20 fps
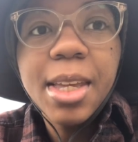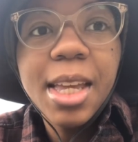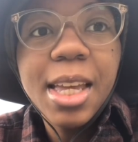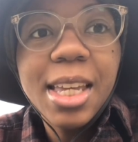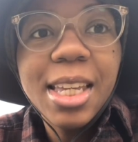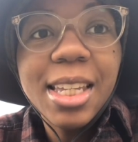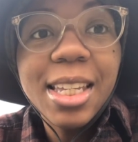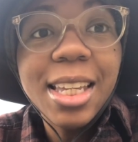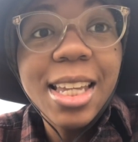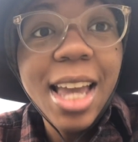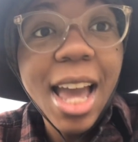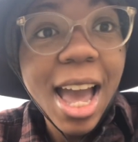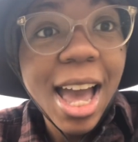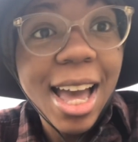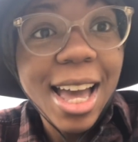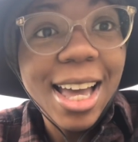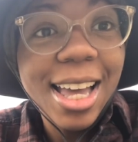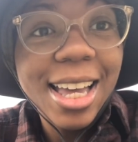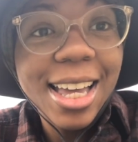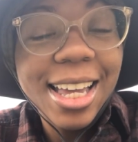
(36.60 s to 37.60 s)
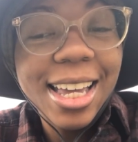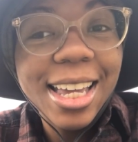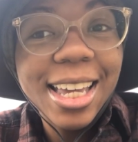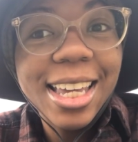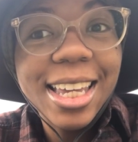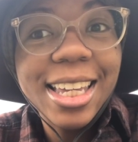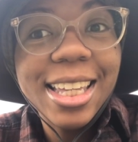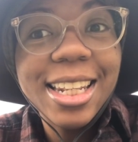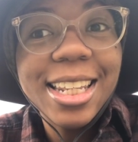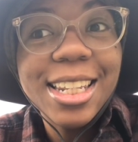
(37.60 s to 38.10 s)
yeah,
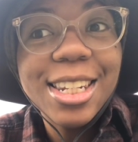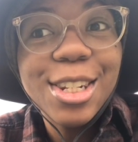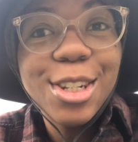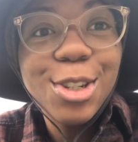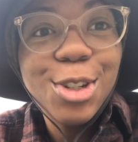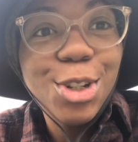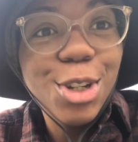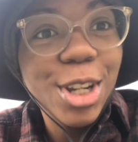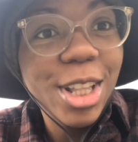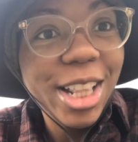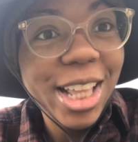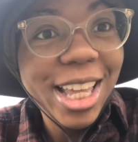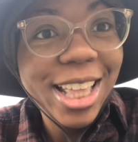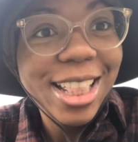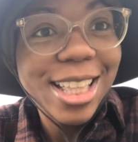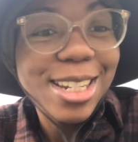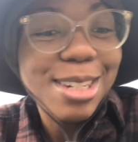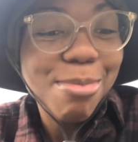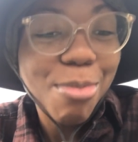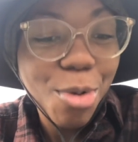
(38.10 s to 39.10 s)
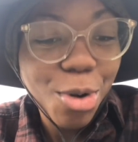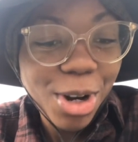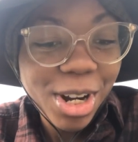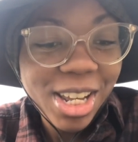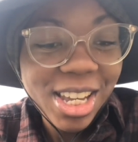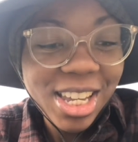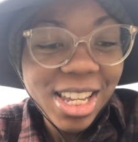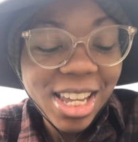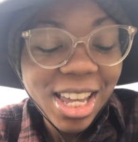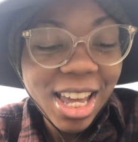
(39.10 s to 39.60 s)
it is chilly this
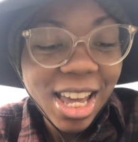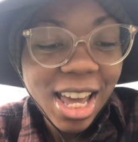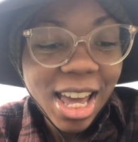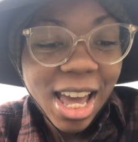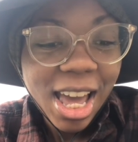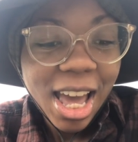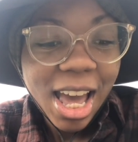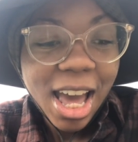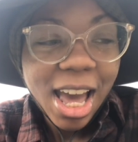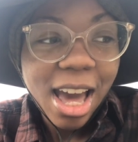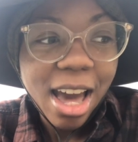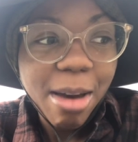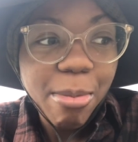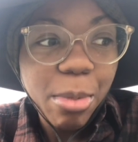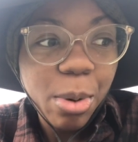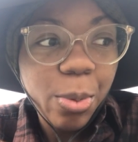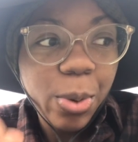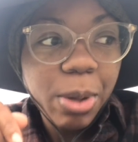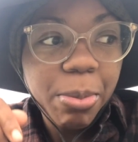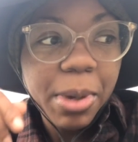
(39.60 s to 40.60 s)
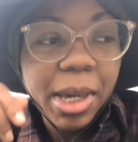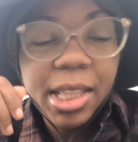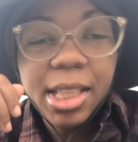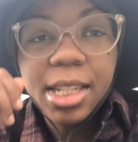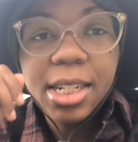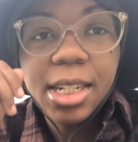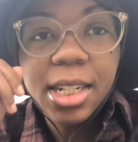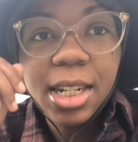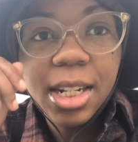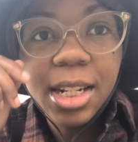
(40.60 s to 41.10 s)
morning. But we made
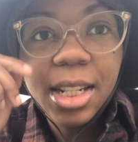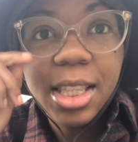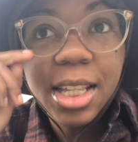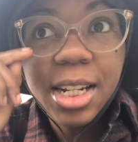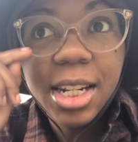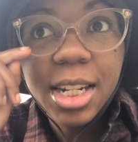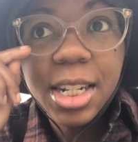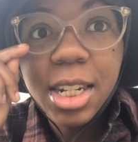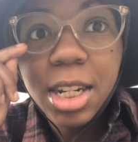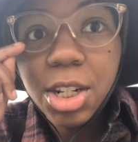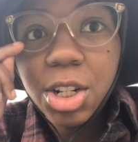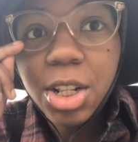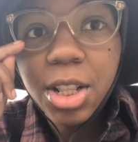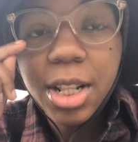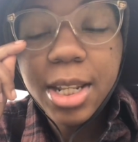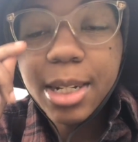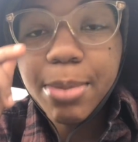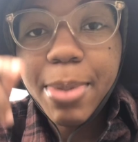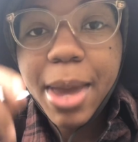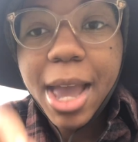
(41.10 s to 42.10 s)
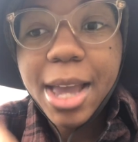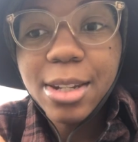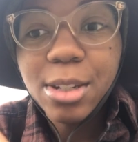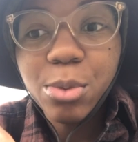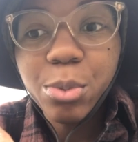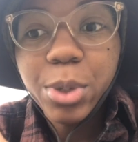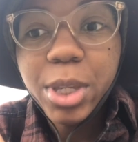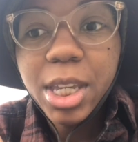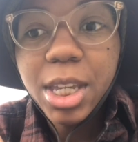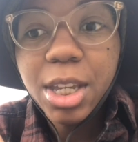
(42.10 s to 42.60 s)
the decision this past
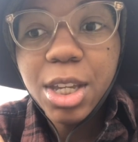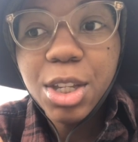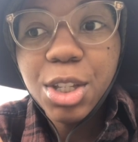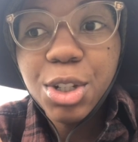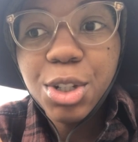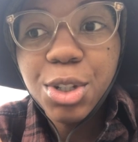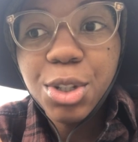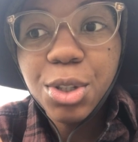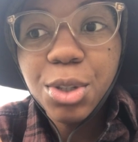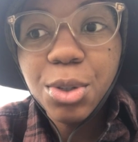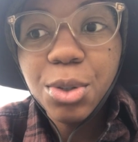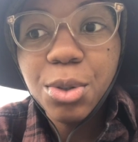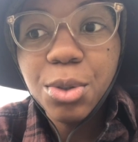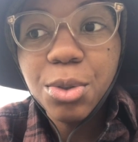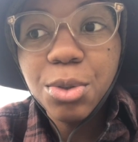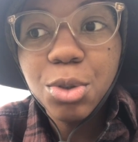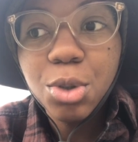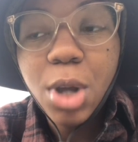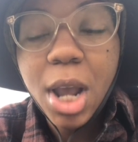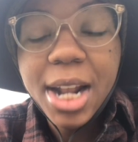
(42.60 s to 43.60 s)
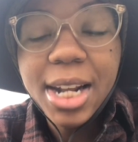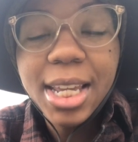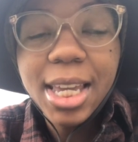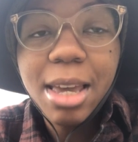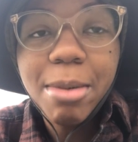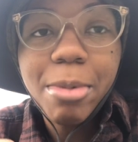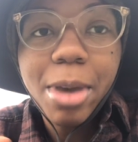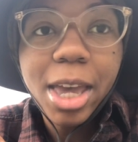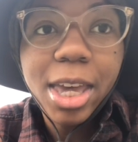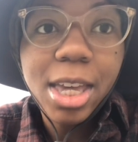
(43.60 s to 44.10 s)
week to try to
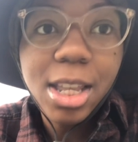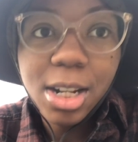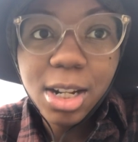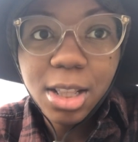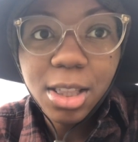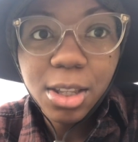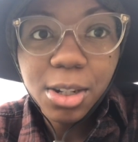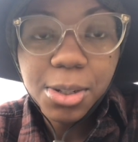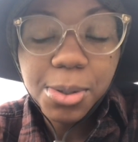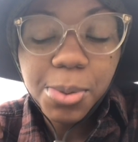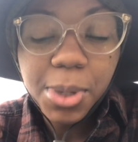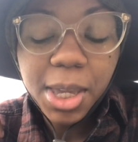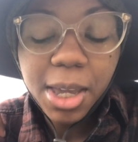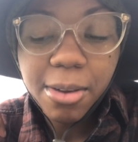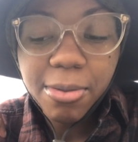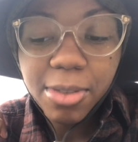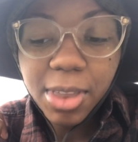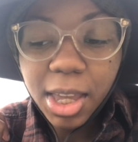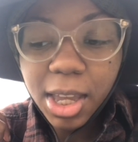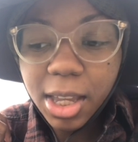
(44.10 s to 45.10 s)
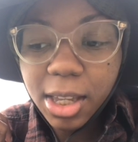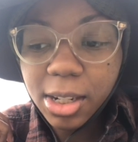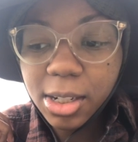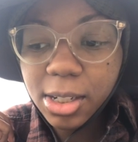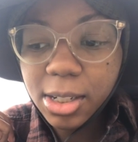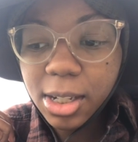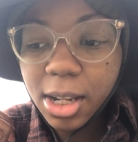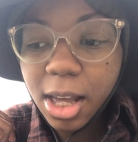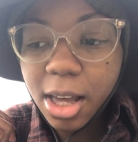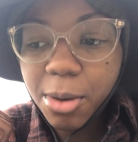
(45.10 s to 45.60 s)
get back into the swing of things
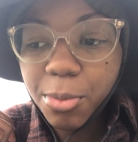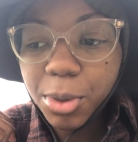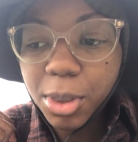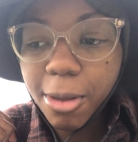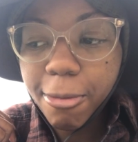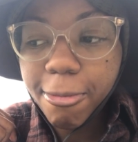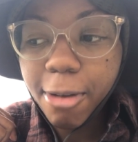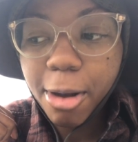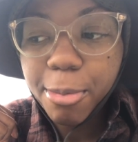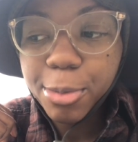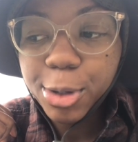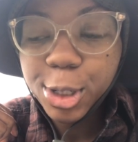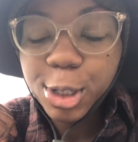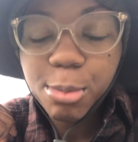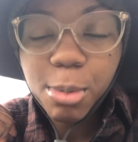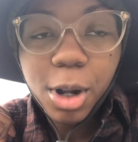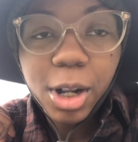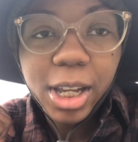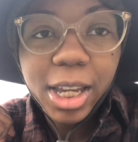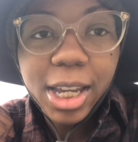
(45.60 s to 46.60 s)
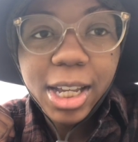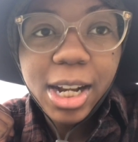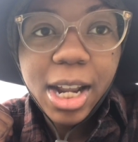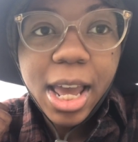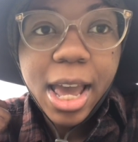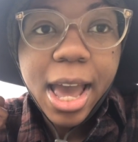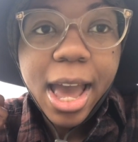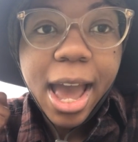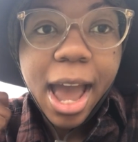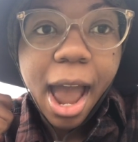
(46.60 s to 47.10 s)
with the farmers market
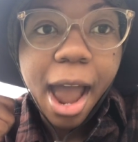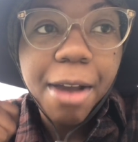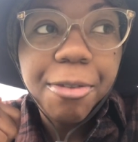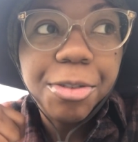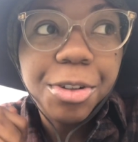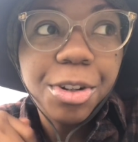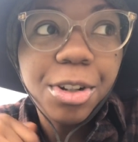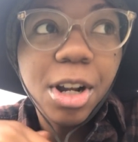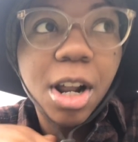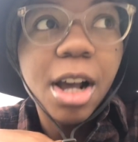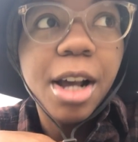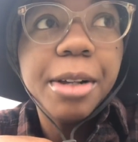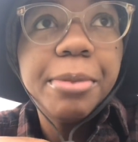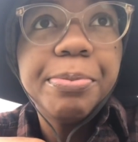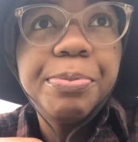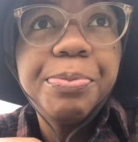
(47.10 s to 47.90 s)
after not